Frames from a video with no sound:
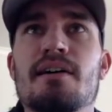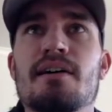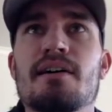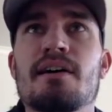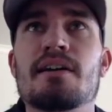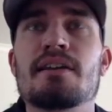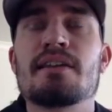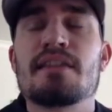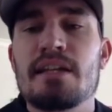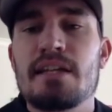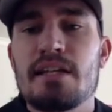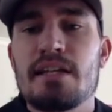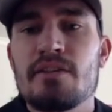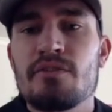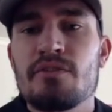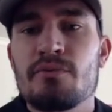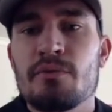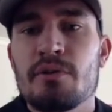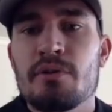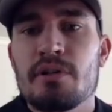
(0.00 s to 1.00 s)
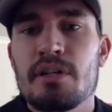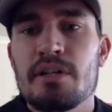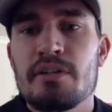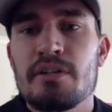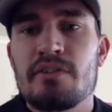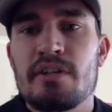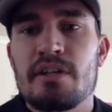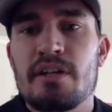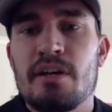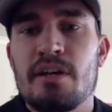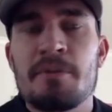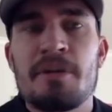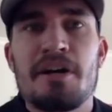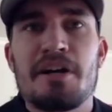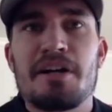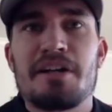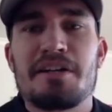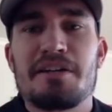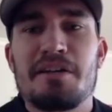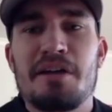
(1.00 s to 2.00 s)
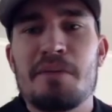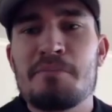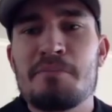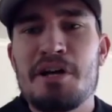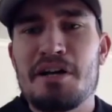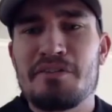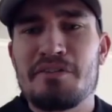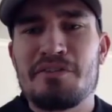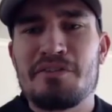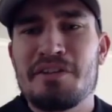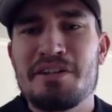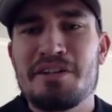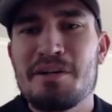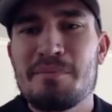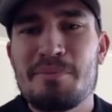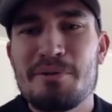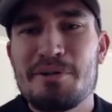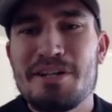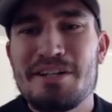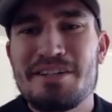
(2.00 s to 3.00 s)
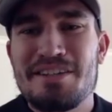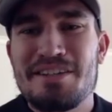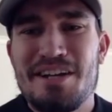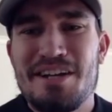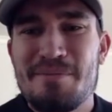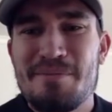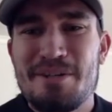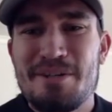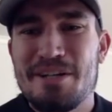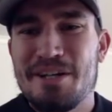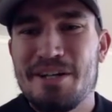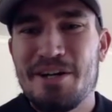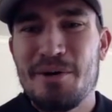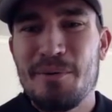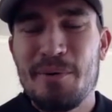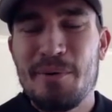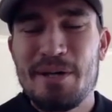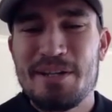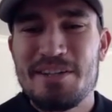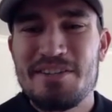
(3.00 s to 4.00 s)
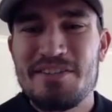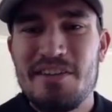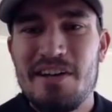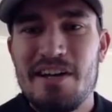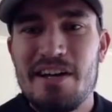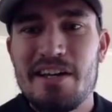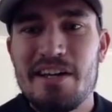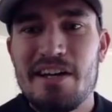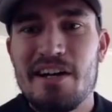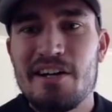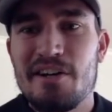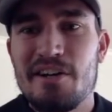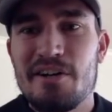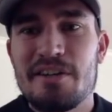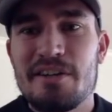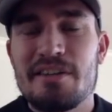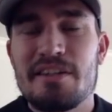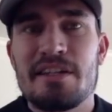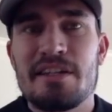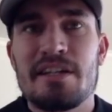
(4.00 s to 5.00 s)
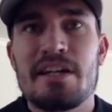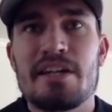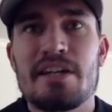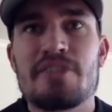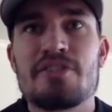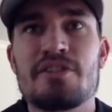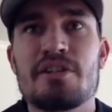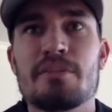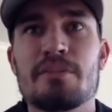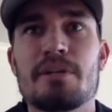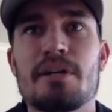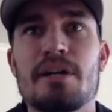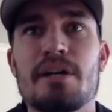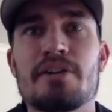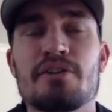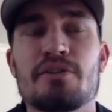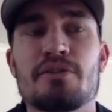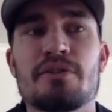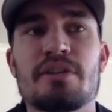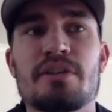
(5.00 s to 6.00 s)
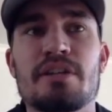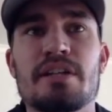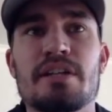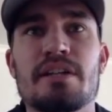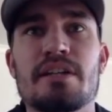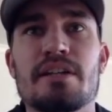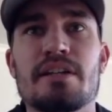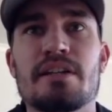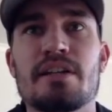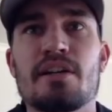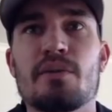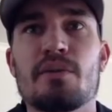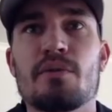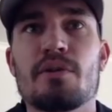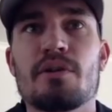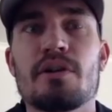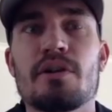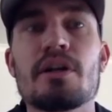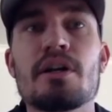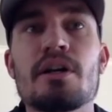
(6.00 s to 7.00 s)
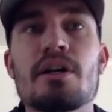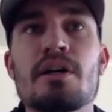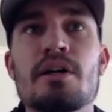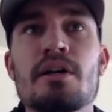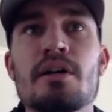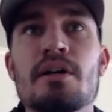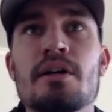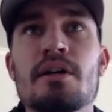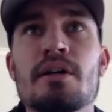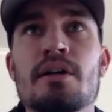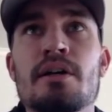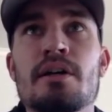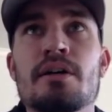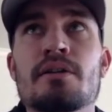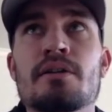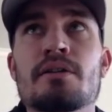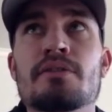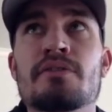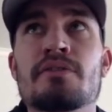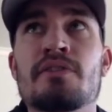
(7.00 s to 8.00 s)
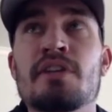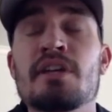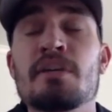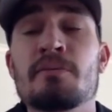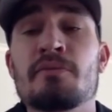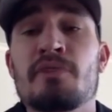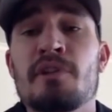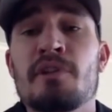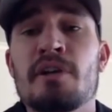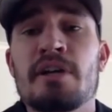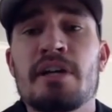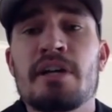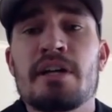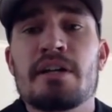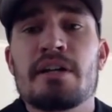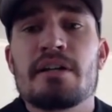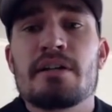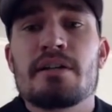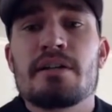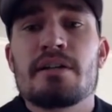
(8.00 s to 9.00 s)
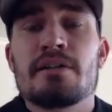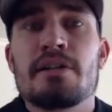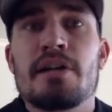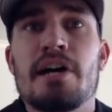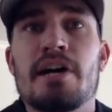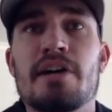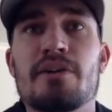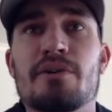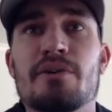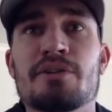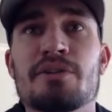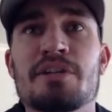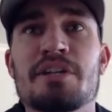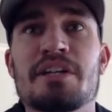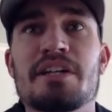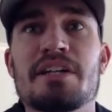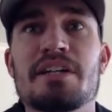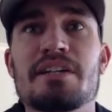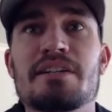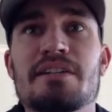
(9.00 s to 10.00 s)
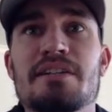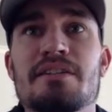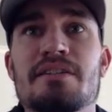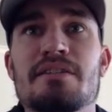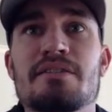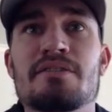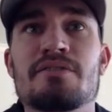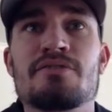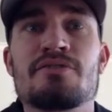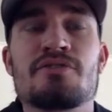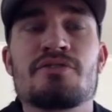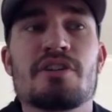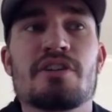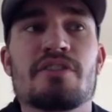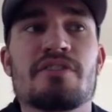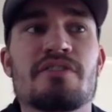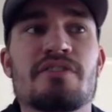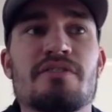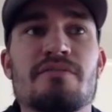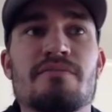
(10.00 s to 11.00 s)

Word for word: I think it is realistic. I'm not sitting here predicting I'm going to go win the Cy Young or anything next year, but I do think that there were teams look at not only just